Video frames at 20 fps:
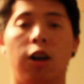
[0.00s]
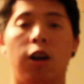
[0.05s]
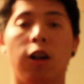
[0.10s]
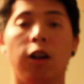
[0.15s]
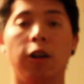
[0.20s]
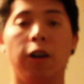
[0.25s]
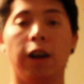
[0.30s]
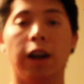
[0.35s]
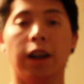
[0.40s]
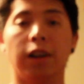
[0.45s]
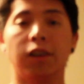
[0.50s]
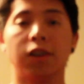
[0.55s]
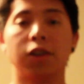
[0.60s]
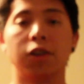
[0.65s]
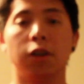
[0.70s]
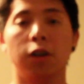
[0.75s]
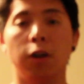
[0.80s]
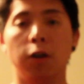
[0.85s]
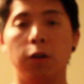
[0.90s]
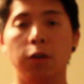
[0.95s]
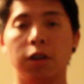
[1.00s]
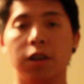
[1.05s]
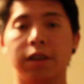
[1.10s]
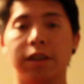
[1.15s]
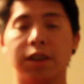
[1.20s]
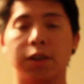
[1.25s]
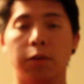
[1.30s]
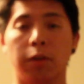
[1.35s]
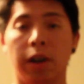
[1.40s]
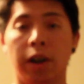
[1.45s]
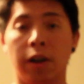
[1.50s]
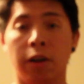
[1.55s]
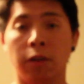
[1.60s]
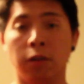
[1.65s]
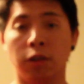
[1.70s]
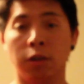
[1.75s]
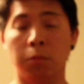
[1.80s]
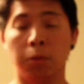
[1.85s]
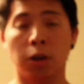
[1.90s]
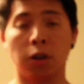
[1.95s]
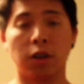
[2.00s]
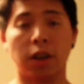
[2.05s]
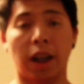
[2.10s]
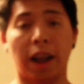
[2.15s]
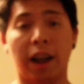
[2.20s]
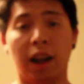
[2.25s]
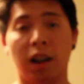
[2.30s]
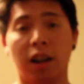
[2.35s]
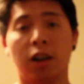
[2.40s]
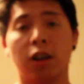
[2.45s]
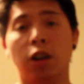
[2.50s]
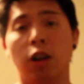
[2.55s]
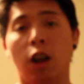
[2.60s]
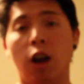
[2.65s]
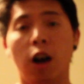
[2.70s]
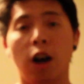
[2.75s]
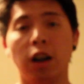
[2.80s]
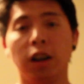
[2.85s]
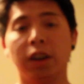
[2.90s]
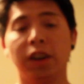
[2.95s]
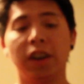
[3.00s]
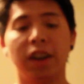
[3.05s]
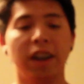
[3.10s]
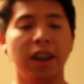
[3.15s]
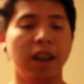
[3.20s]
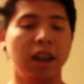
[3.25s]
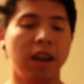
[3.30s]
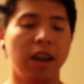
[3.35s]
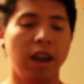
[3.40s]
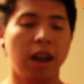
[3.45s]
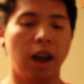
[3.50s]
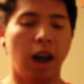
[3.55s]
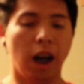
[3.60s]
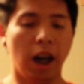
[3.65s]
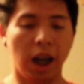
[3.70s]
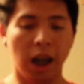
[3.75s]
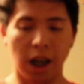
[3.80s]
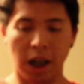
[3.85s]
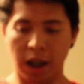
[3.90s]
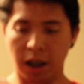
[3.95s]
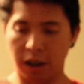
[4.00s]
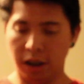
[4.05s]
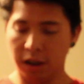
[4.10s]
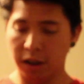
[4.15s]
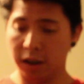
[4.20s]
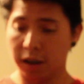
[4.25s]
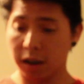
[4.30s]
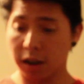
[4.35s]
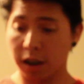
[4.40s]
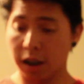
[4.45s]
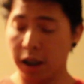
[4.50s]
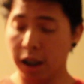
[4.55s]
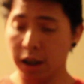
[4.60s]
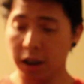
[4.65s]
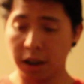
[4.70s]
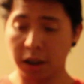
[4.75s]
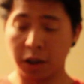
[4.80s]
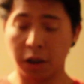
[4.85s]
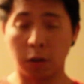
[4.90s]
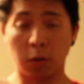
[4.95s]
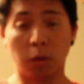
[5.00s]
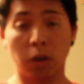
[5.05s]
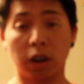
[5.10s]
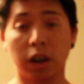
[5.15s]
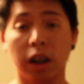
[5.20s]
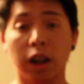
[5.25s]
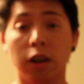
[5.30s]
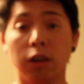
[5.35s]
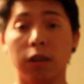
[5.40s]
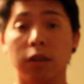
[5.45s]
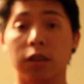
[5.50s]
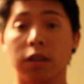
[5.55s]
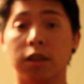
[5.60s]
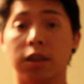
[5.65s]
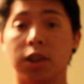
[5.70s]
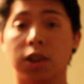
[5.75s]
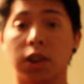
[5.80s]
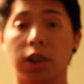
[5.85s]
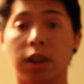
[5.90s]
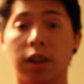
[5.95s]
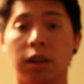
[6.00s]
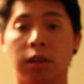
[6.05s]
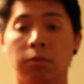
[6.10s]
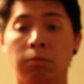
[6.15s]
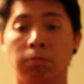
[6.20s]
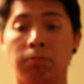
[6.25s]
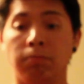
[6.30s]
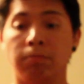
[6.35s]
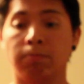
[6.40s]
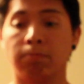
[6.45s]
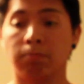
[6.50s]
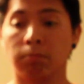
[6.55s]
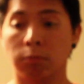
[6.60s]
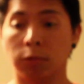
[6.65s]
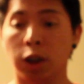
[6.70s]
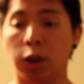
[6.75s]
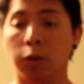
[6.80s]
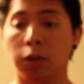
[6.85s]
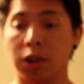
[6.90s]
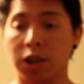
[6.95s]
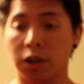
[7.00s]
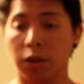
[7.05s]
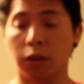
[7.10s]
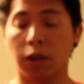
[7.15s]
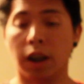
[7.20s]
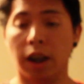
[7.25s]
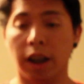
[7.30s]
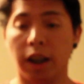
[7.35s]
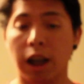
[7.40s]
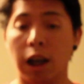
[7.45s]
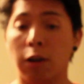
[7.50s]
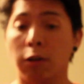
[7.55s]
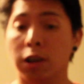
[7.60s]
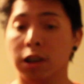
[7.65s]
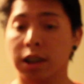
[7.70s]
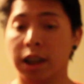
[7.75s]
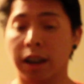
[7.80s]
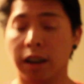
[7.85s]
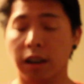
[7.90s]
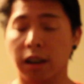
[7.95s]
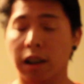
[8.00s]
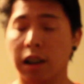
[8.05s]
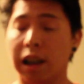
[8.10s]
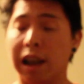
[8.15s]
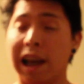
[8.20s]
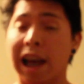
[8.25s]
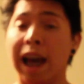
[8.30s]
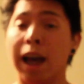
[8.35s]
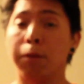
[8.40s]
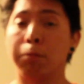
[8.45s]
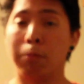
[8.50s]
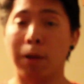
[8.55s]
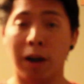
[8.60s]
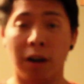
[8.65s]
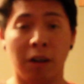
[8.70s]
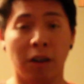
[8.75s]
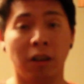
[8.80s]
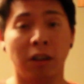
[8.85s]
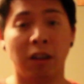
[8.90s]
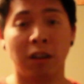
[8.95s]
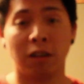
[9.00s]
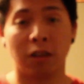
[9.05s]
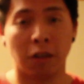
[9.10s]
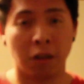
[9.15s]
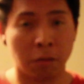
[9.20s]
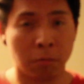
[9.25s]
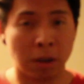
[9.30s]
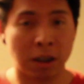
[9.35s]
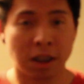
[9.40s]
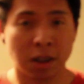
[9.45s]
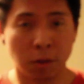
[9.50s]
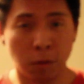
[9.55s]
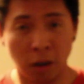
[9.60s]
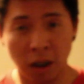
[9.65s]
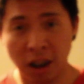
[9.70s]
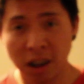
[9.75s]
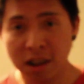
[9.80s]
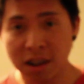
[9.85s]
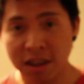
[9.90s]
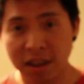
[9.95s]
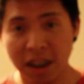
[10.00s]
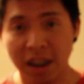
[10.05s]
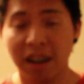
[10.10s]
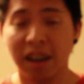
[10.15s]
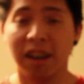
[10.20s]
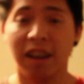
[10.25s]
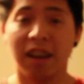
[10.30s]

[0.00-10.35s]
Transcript: Alright, so it is around almost 8 o'clock. I had a good workout. It was okay. I was at parallel during my squats.